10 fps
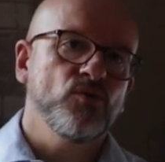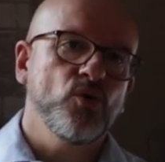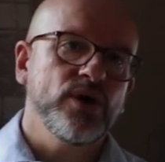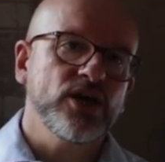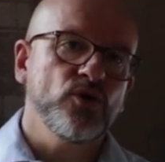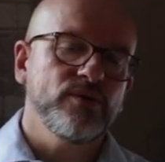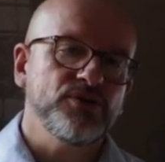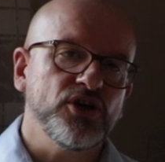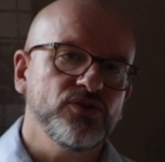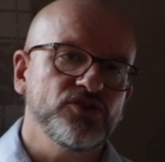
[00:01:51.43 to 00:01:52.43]
will equip
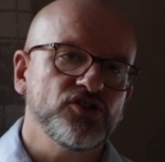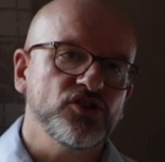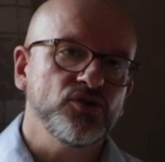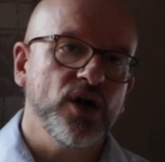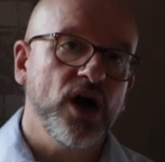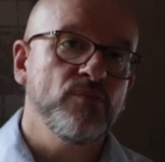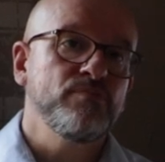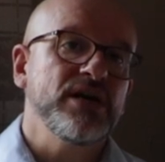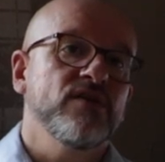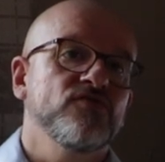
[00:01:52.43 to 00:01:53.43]
you to do a
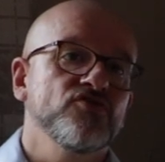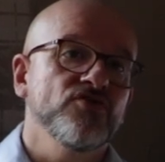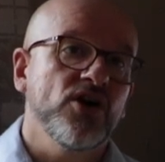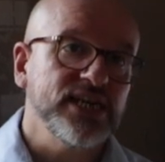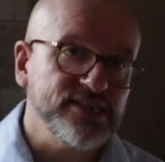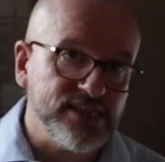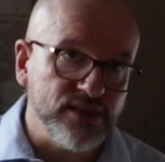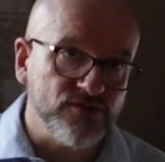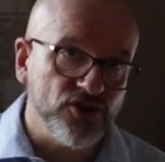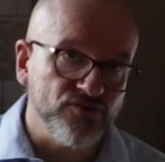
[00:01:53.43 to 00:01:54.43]
bigger variety
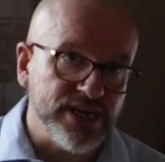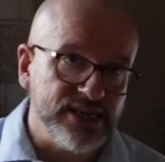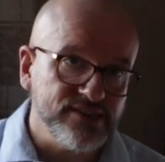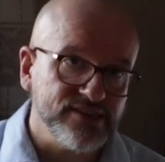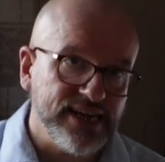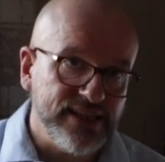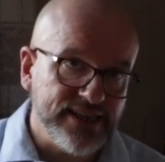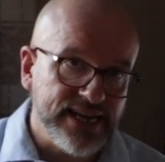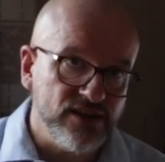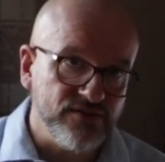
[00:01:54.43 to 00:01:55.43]
of careers at
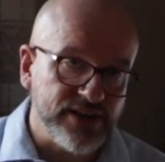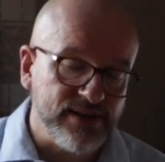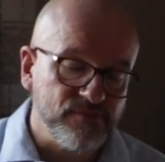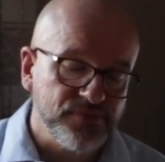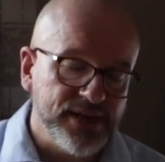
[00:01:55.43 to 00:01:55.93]
the end of it.